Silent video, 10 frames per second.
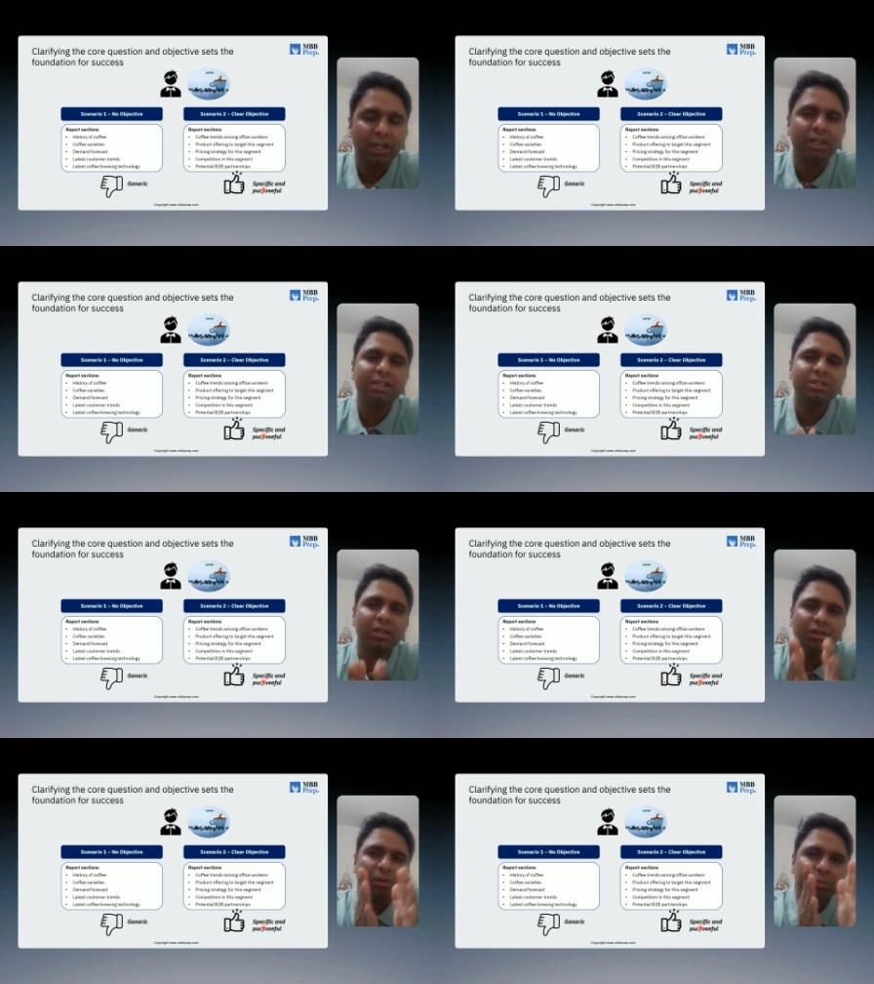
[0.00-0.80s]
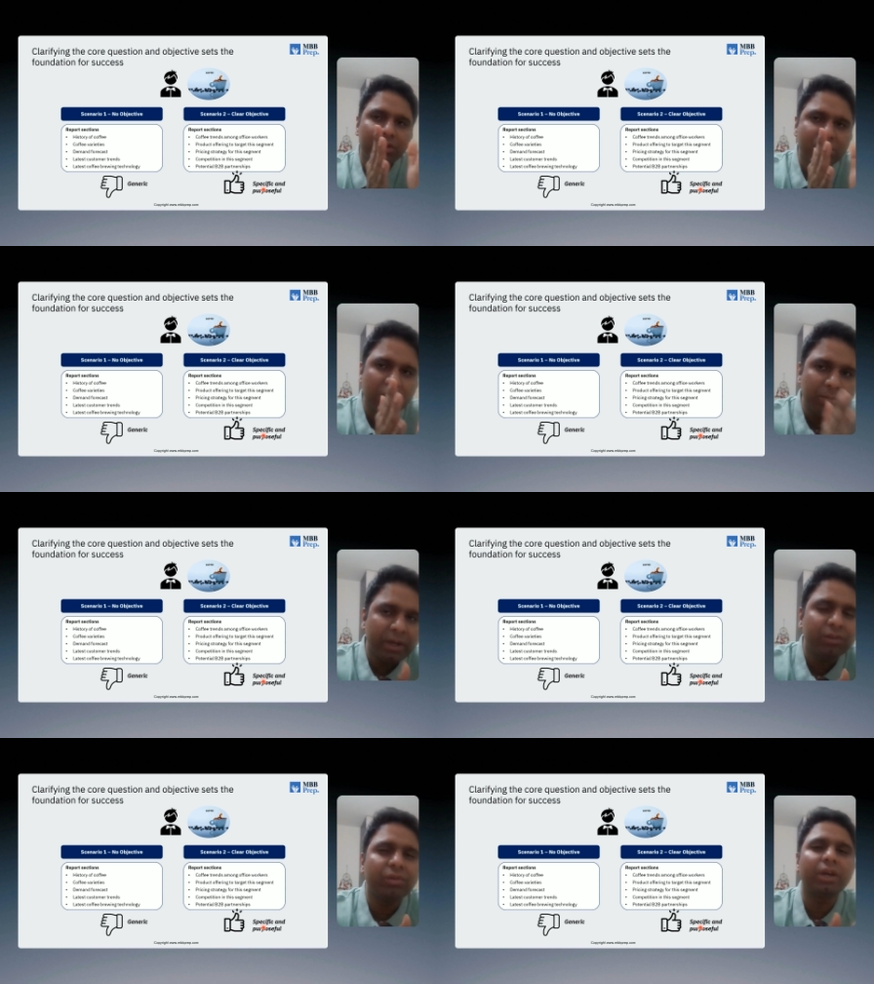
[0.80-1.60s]
Is there an operational
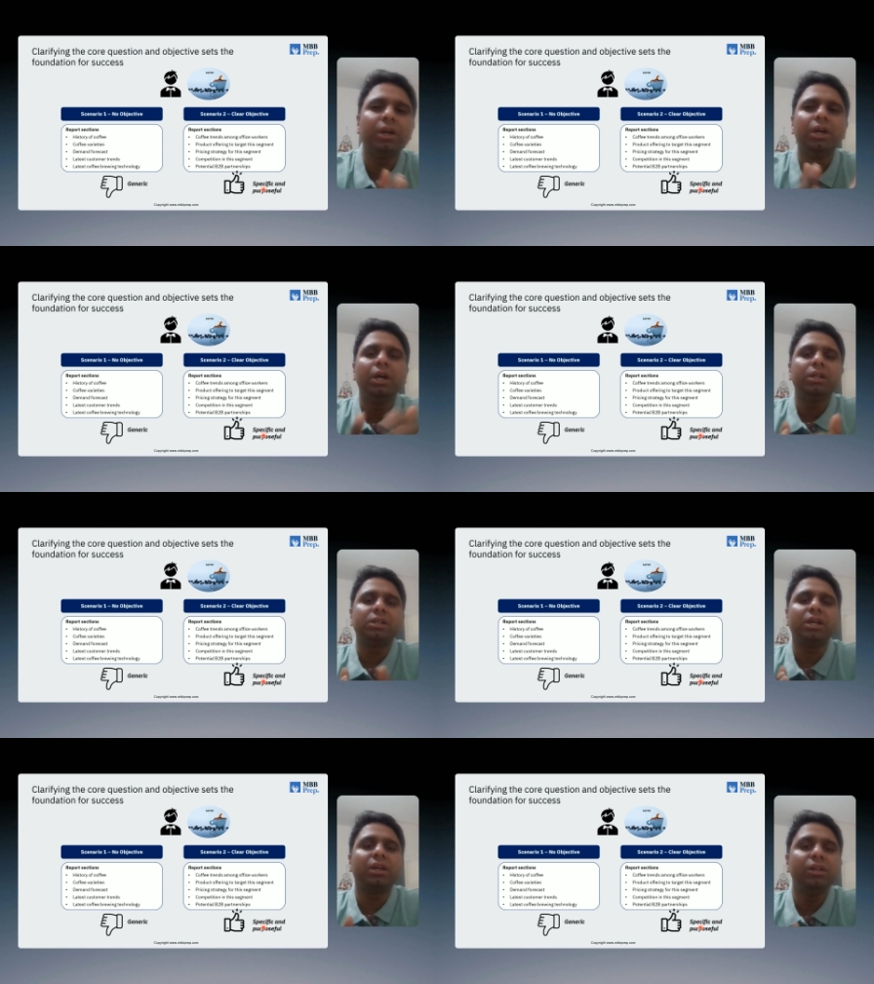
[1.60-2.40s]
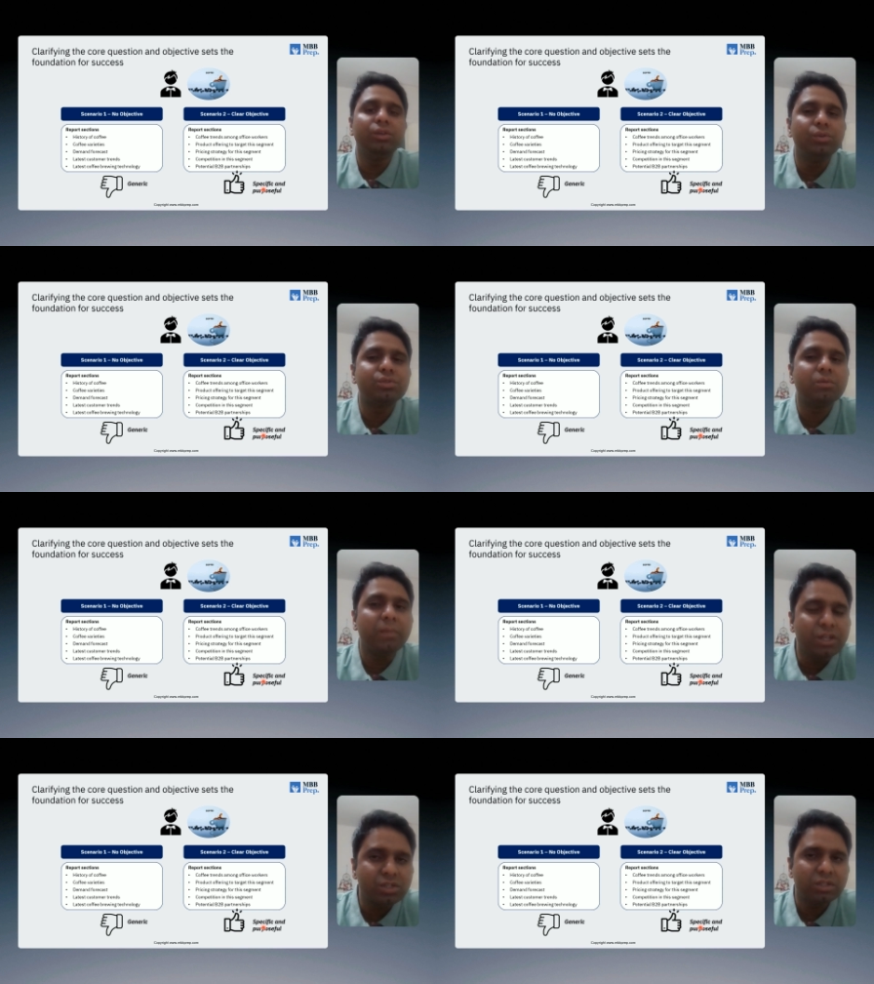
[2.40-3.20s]
metric that I can use to
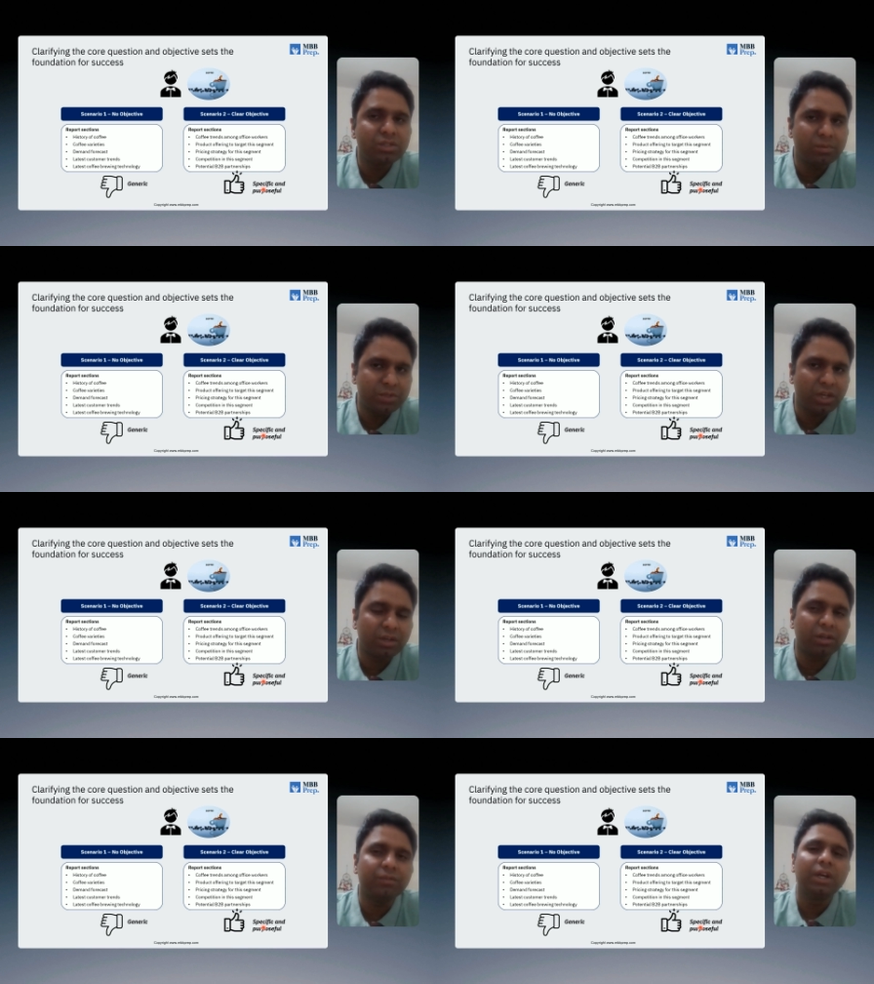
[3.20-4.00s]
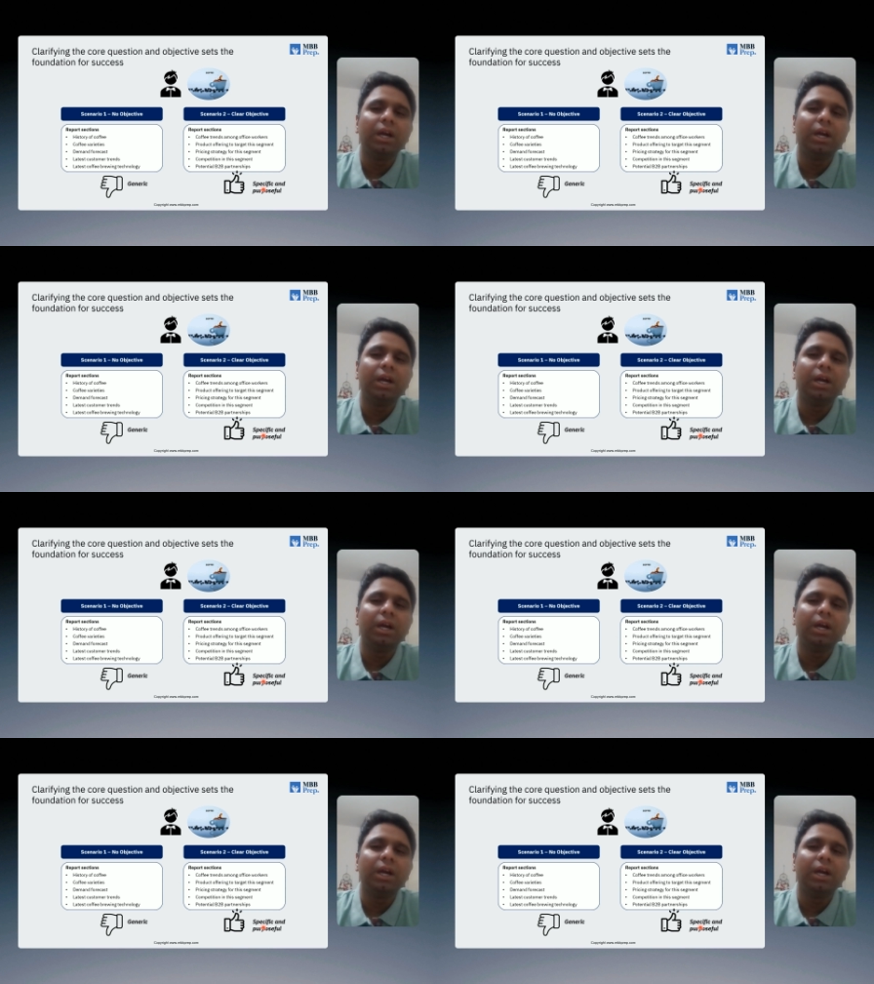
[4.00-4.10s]
measure this objective?